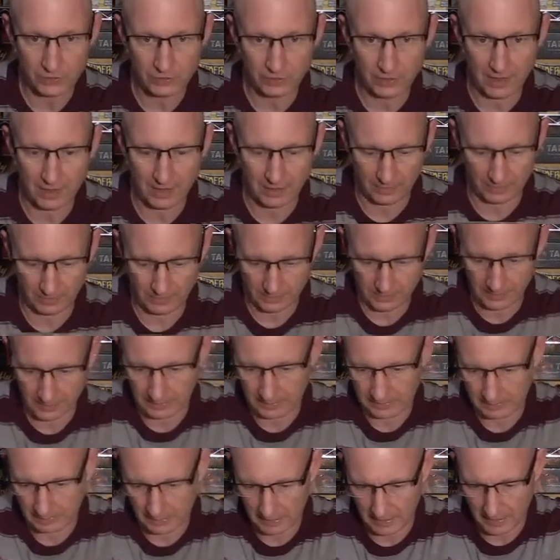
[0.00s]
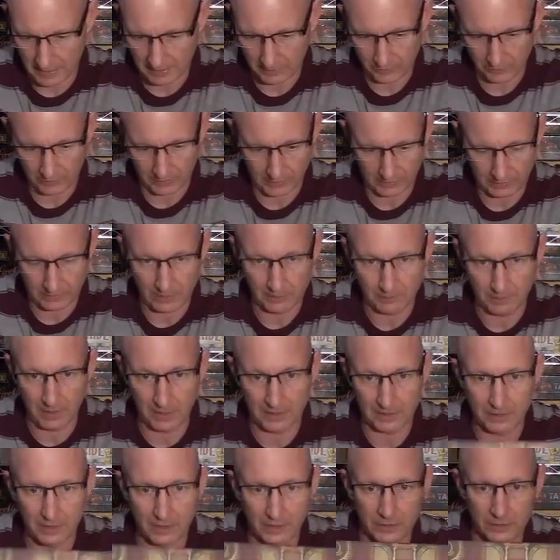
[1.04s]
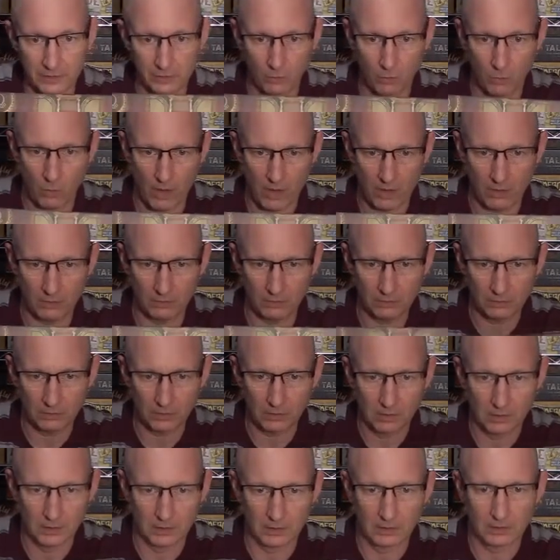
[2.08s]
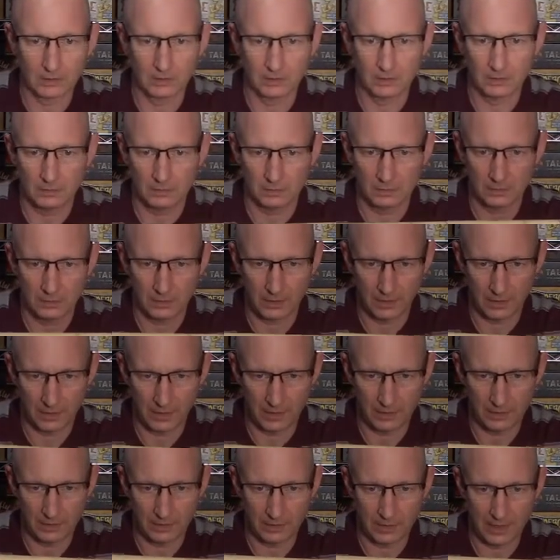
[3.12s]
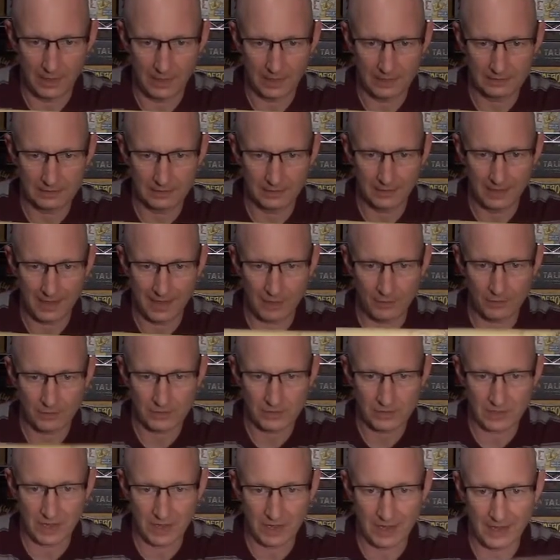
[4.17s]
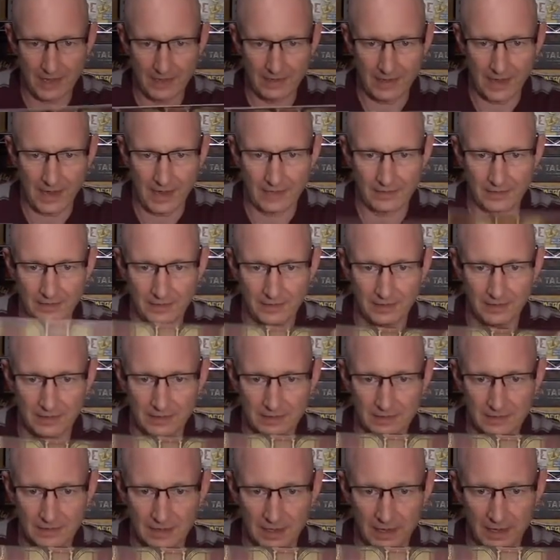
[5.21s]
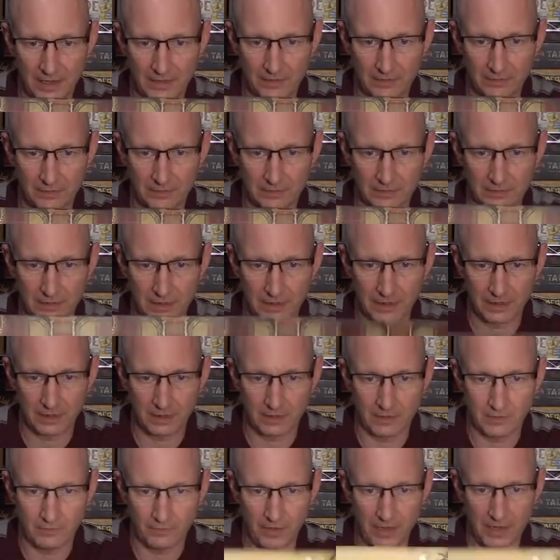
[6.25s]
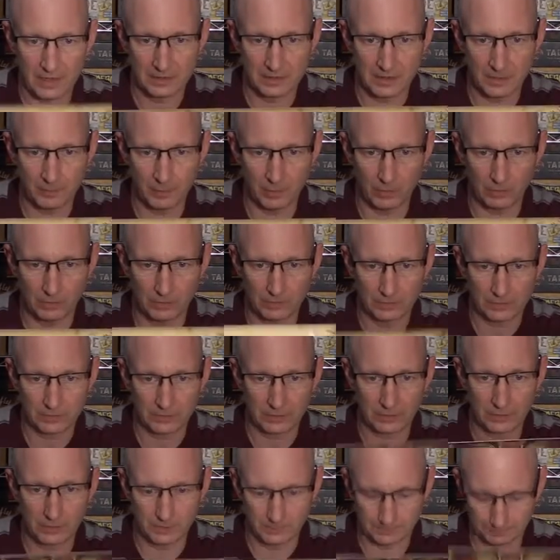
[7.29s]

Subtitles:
tile, and it is actually a 10x10 as well. and it has an outside and an inside, it looks like, of a temple. So